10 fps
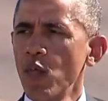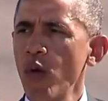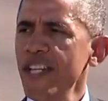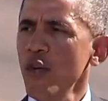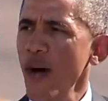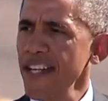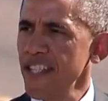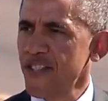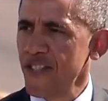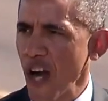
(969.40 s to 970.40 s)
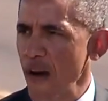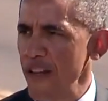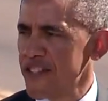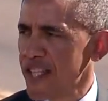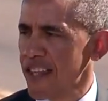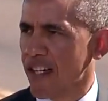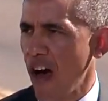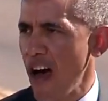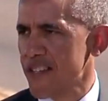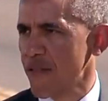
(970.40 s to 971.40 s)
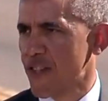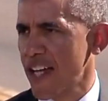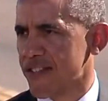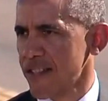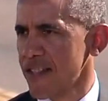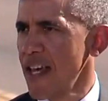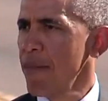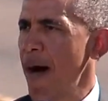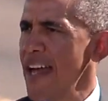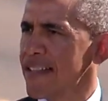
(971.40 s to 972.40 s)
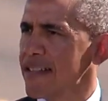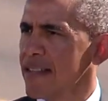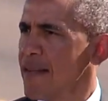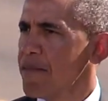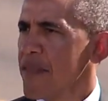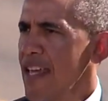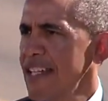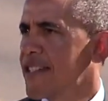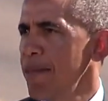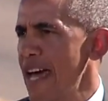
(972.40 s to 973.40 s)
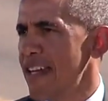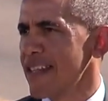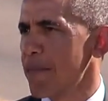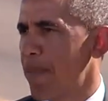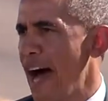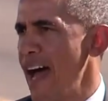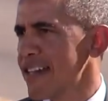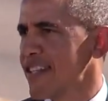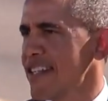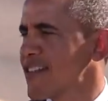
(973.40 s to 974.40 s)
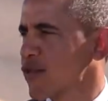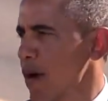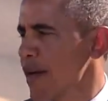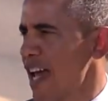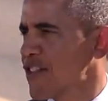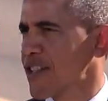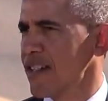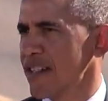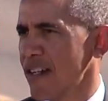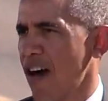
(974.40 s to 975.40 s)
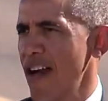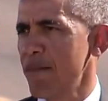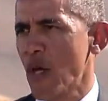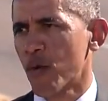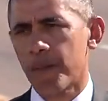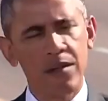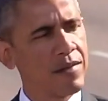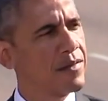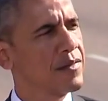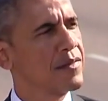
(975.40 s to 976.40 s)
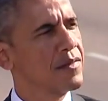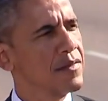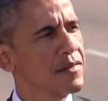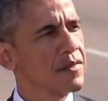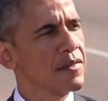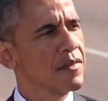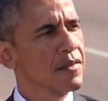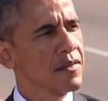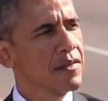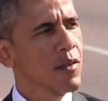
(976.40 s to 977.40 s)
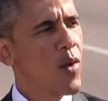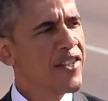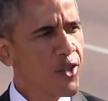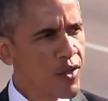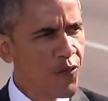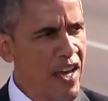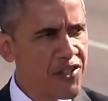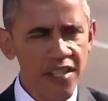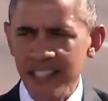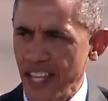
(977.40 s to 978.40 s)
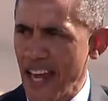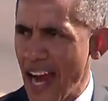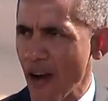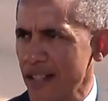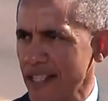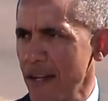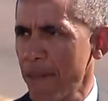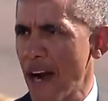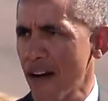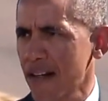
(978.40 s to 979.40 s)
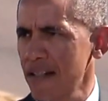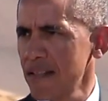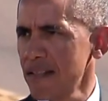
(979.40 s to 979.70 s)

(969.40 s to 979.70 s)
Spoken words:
We do a disservice to the cause of justice by intimating that bias and discrimination are immutable, that racial division is inherent in America.